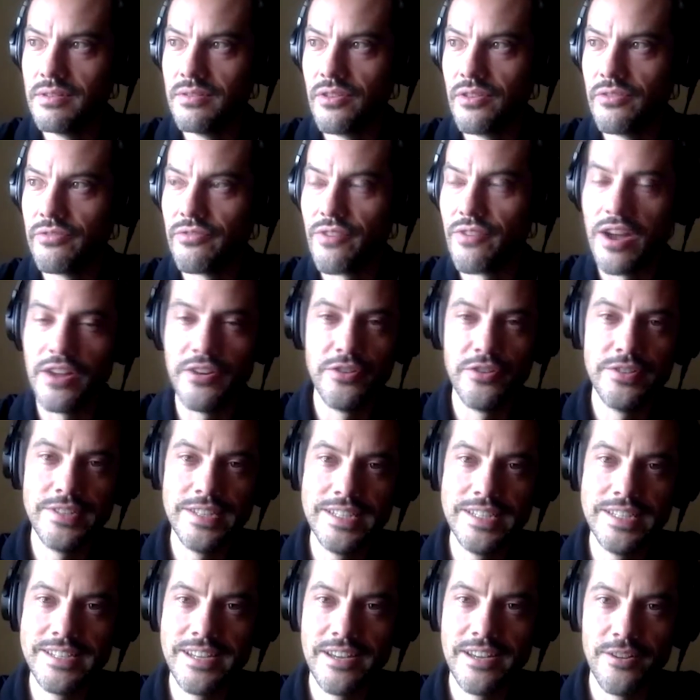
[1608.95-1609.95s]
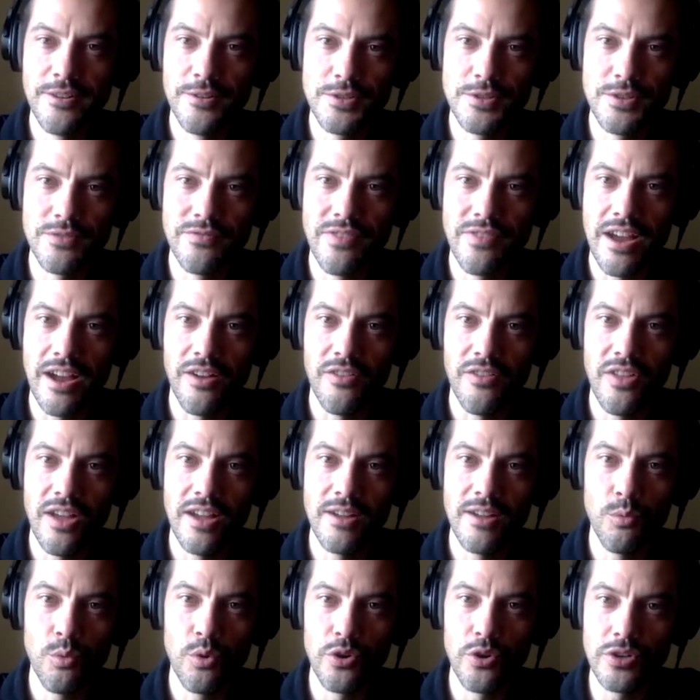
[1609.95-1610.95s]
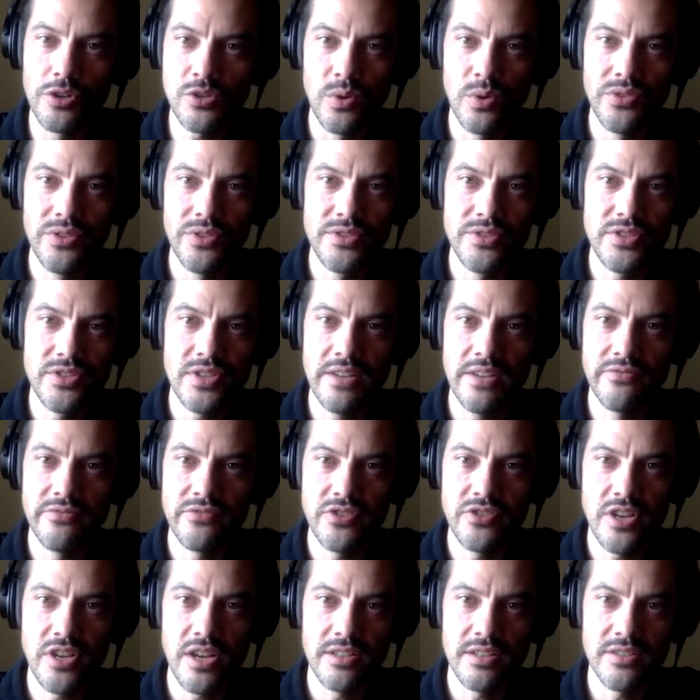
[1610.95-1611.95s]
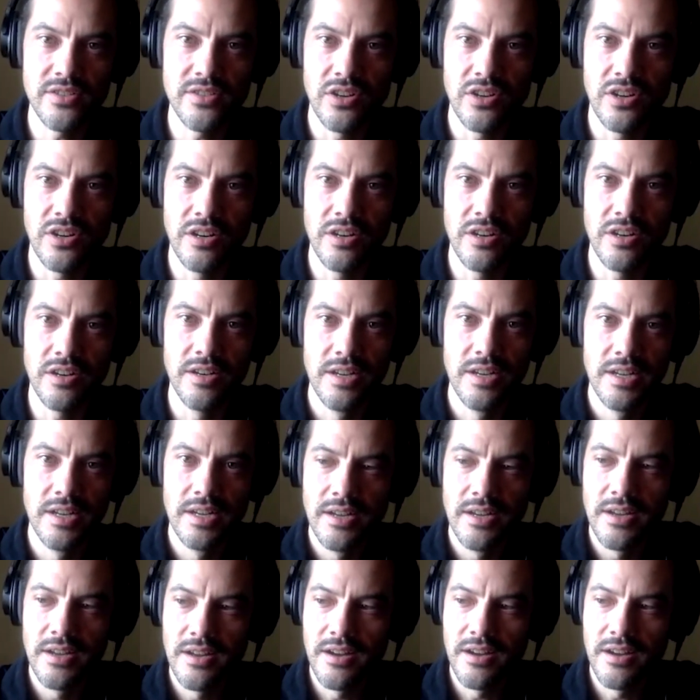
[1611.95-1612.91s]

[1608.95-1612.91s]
the finer details of how that works, what the safe checks are,